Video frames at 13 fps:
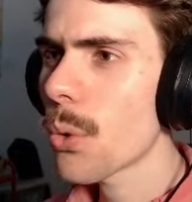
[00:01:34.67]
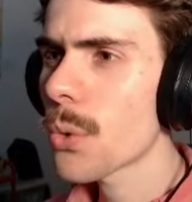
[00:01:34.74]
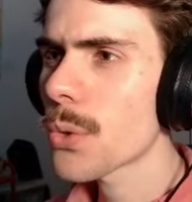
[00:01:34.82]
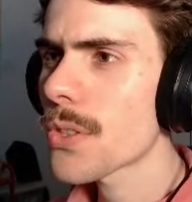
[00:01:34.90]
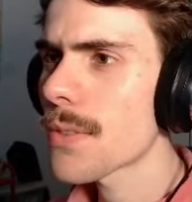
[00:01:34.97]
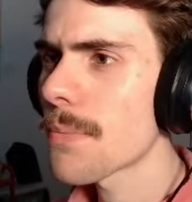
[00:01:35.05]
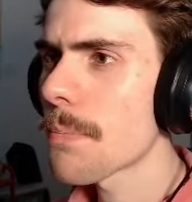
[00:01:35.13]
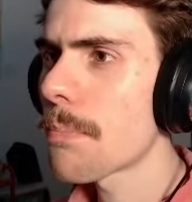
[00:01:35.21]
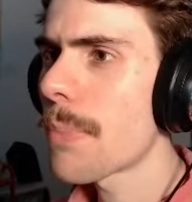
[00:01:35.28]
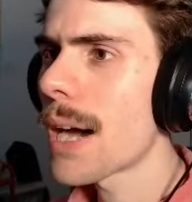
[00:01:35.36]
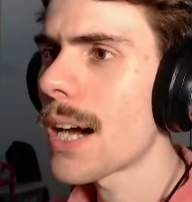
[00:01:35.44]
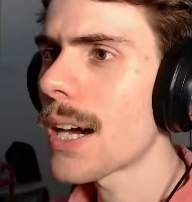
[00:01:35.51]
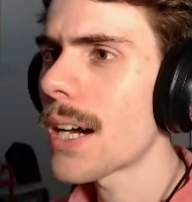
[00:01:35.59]
awesome
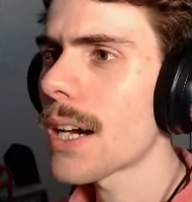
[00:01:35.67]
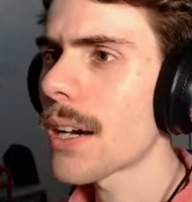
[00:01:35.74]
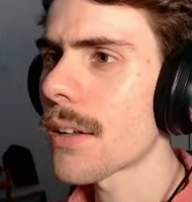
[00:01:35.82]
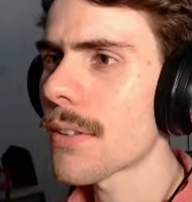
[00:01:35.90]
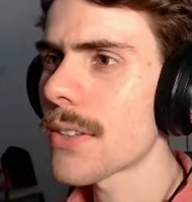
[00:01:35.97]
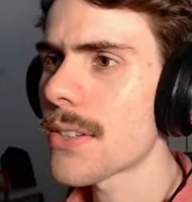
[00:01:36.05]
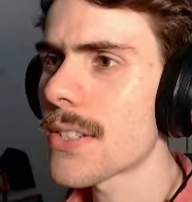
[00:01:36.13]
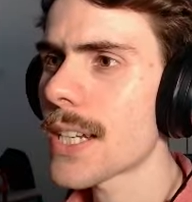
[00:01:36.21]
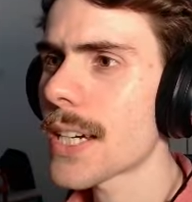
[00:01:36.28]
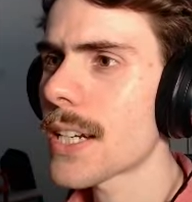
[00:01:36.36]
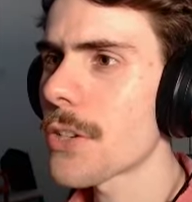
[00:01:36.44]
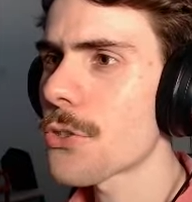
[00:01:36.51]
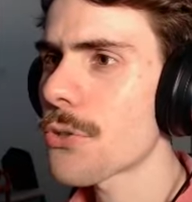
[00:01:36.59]
path. It's
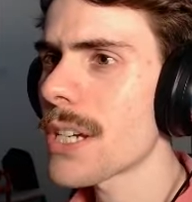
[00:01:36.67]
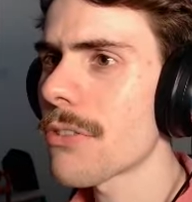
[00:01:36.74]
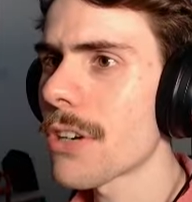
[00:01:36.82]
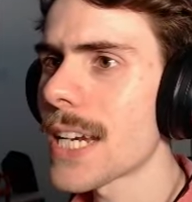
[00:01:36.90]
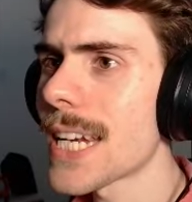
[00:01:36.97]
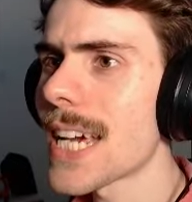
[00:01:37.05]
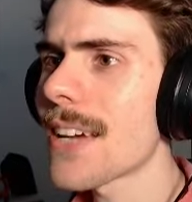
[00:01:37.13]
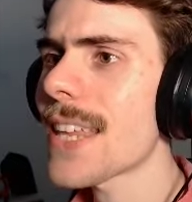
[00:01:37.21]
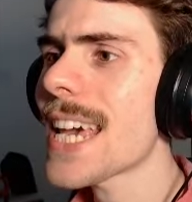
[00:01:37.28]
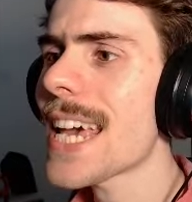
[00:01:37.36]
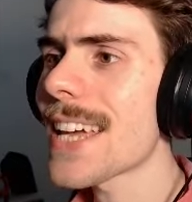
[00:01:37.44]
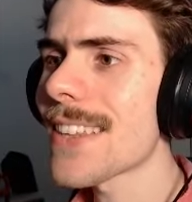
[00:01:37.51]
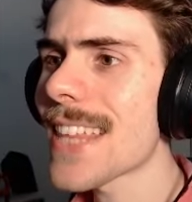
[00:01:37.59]
stuck in a tree right now.
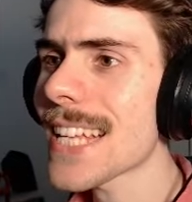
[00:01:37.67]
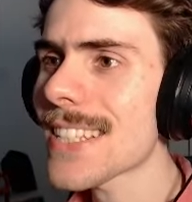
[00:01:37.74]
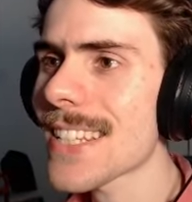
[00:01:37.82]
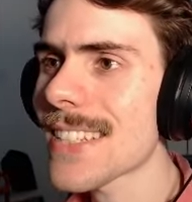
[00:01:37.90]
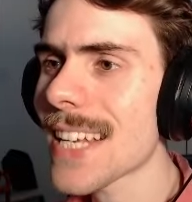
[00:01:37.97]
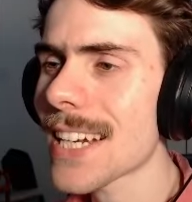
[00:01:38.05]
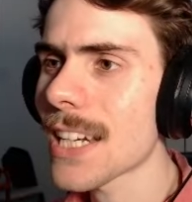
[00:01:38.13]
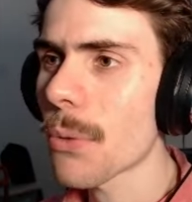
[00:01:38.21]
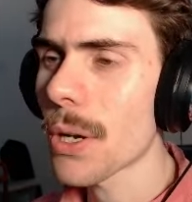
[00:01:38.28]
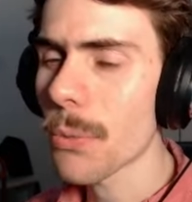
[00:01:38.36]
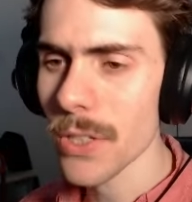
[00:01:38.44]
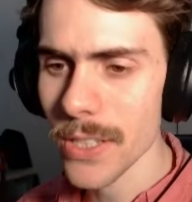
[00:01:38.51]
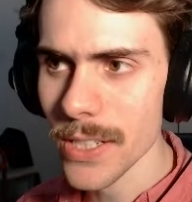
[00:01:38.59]
There, that's exactly what
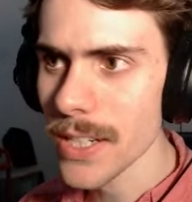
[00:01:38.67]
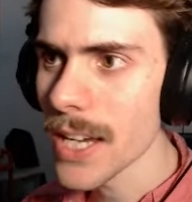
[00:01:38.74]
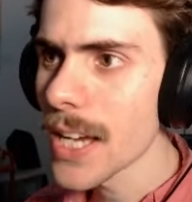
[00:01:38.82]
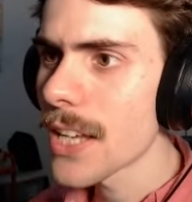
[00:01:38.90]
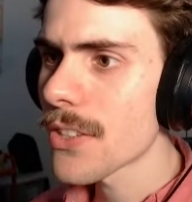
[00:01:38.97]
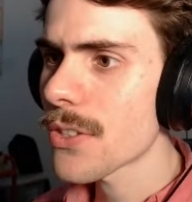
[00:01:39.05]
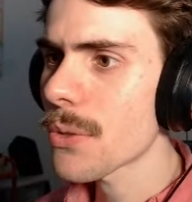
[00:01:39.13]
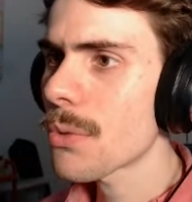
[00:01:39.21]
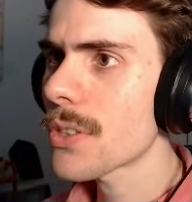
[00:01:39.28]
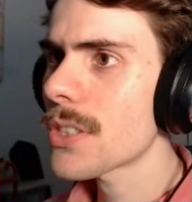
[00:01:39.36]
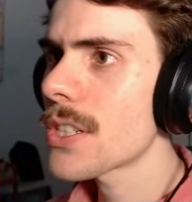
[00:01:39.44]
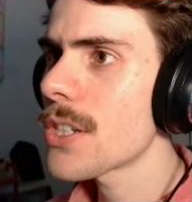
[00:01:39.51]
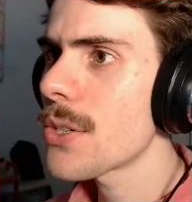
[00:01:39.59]
I wanted. So I
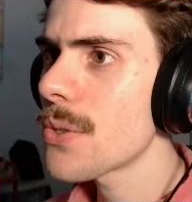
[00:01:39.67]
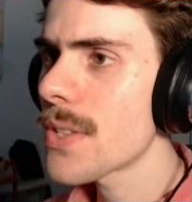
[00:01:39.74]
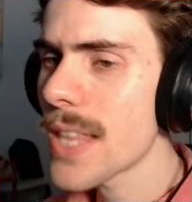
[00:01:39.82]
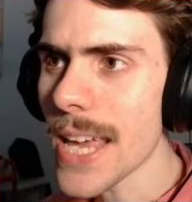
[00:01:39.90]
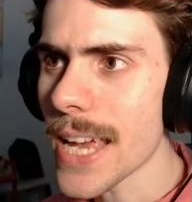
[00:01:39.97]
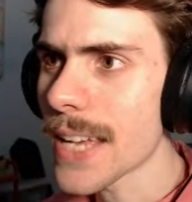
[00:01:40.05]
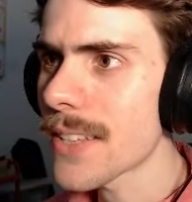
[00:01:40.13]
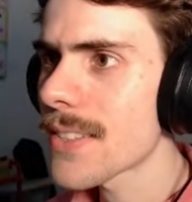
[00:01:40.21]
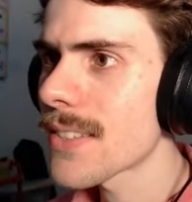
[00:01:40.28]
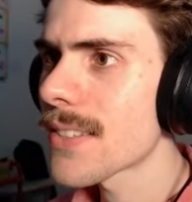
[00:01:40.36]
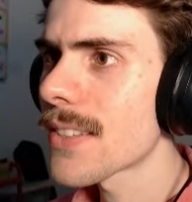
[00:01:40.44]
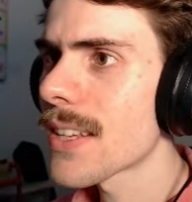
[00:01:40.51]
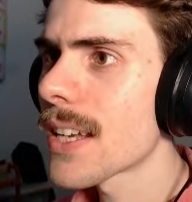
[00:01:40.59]
want to use
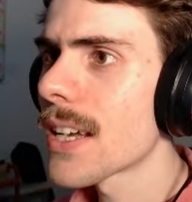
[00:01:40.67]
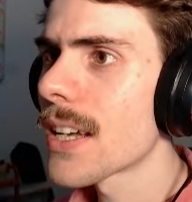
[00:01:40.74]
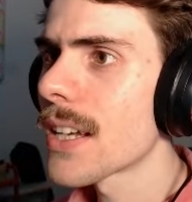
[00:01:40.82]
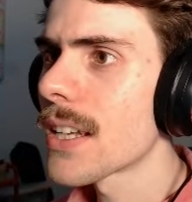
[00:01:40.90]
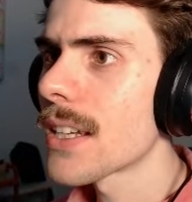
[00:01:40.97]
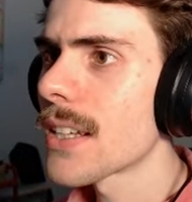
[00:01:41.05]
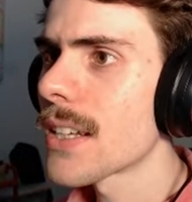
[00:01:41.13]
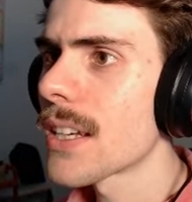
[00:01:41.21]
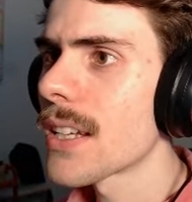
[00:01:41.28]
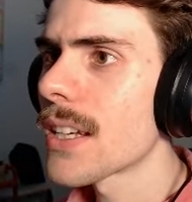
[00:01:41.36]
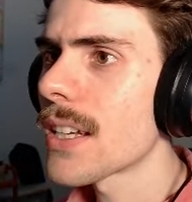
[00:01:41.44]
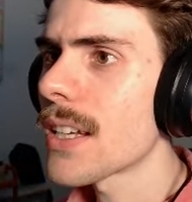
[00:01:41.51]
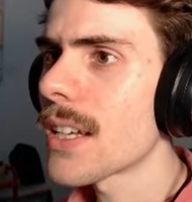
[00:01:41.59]
this
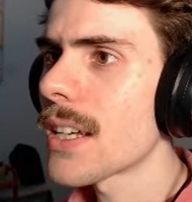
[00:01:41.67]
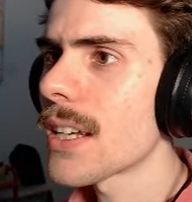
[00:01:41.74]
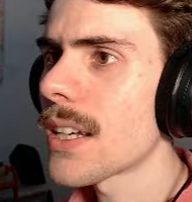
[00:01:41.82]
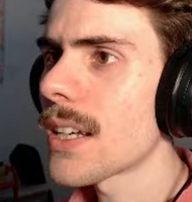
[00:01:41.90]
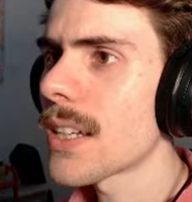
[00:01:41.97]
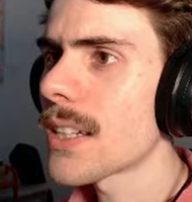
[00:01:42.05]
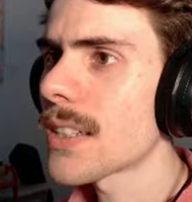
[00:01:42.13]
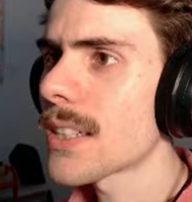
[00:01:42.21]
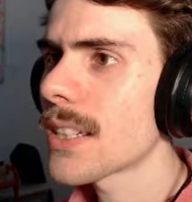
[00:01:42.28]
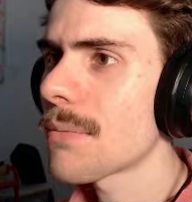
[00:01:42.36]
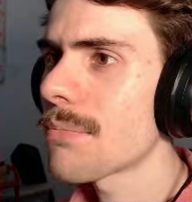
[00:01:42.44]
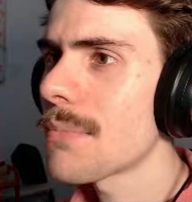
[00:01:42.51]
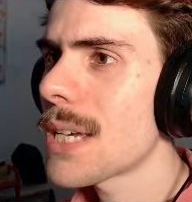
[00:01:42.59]

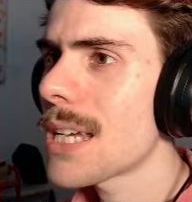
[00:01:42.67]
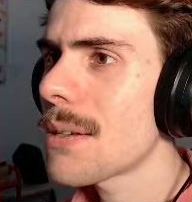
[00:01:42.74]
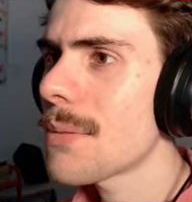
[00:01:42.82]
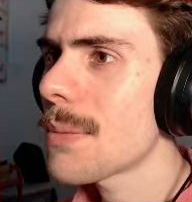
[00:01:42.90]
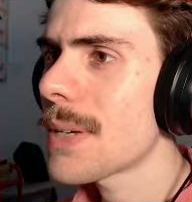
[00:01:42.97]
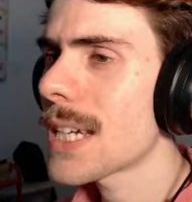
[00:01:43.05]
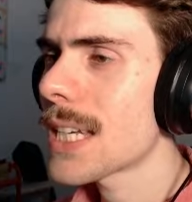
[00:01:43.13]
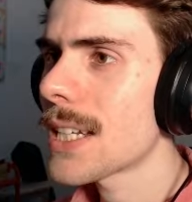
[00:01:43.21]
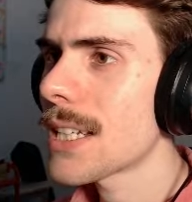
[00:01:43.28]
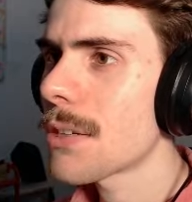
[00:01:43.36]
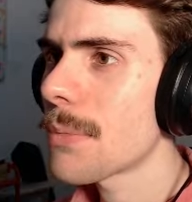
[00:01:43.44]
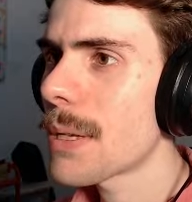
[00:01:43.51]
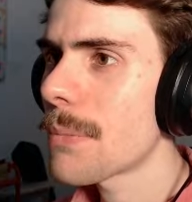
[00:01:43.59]
and maybe make it a
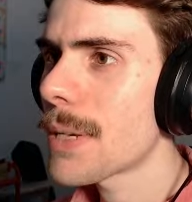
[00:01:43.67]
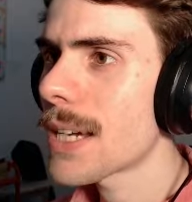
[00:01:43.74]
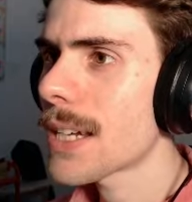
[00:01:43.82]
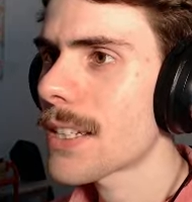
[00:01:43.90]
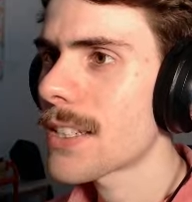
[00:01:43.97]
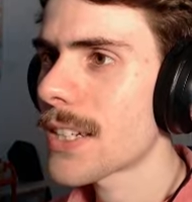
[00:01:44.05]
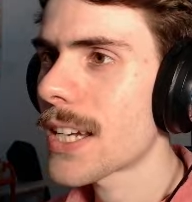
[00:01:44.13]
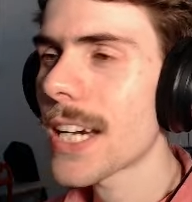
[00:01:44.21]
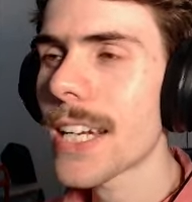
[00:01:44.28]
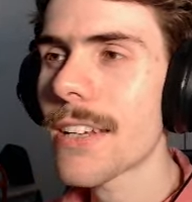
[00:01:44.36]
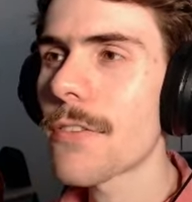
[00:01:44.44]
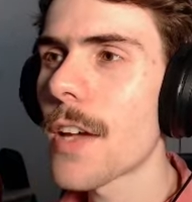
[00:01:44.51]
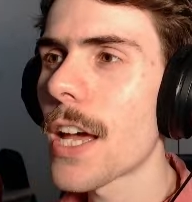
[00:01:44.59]
little bit bigger to
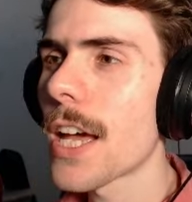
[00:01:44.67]
kind of